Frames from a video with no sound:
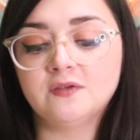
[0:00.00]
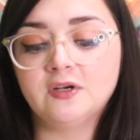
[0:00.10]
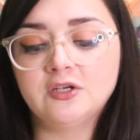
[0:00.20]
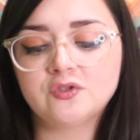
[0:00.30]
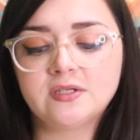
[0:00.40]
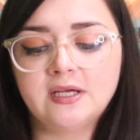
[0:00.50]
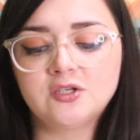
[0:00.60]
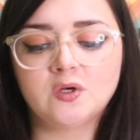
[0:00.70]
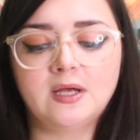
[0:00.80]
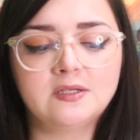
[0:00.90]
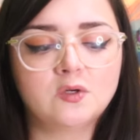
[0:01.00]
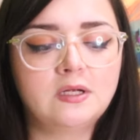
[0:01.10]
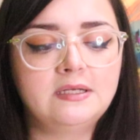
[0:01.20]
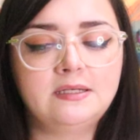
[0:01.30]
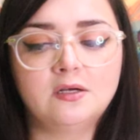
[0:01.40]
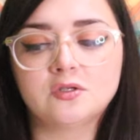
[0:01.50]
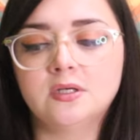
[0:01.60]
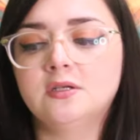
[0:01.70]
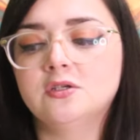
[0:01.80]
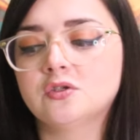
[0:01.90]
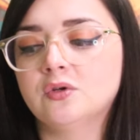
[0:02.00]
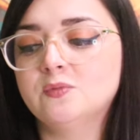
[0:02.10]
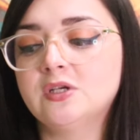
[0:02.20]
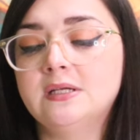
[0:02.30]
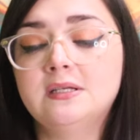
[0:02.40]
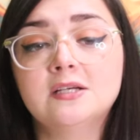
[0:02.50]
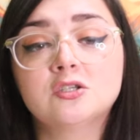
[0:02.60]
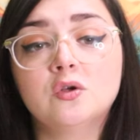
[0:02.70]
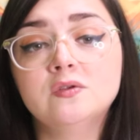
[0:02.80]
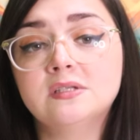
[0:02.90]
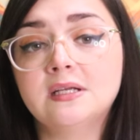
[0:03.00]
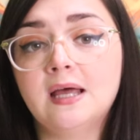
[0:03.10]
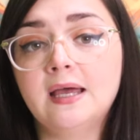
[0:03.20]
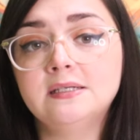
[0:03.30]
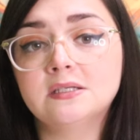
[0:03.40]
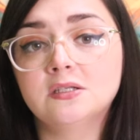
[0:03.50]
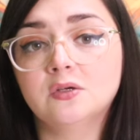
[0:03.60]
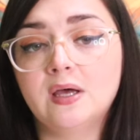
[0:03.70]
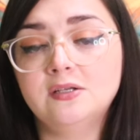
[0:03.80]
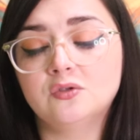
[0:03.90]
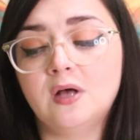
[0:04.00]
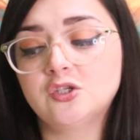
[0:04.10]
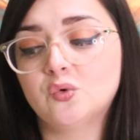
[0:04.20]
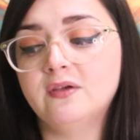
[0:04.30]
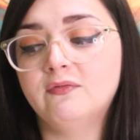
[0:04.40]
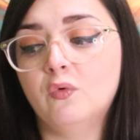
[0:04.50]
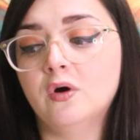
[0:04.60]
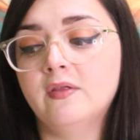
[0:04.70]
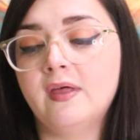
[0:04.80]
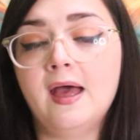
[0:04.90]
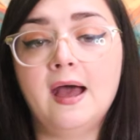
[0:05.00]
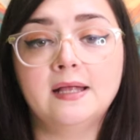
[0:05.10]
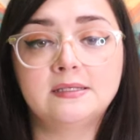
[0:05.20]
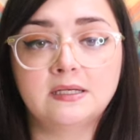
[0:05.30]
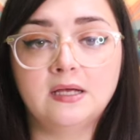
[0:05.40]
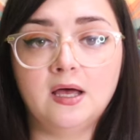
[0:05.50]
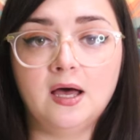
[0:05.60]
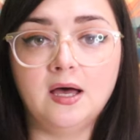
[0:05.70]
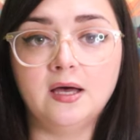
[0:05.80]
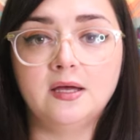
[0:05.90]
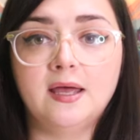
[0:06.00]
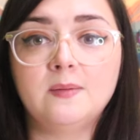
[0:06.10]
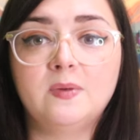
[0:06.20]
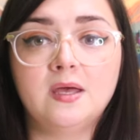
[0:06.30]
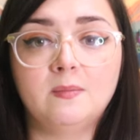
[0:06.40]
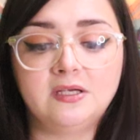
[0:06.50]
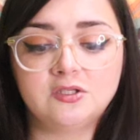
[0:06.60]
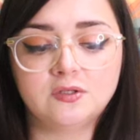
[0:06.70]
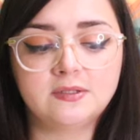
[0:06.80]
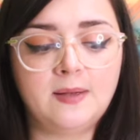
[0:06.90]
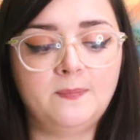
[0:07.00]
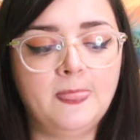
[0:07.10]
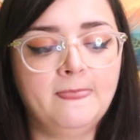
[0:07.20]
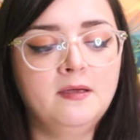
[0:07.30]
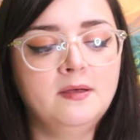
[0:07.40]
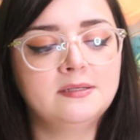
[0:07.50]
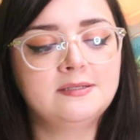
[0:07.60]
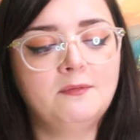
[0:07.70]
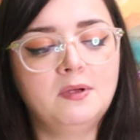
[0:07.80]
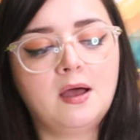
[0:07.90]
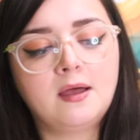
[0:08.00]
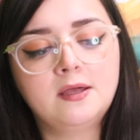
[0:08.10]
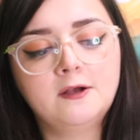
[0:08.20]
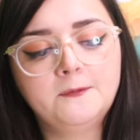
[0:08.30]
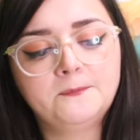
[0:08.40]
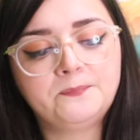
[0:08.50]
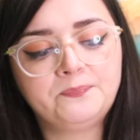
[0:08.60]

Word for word: So if you're interested, get your hands on it. Details are in the description. It does close tonight, okay? July 24th at uh, 8 p.m. Eastern Time. Let's see what we got here.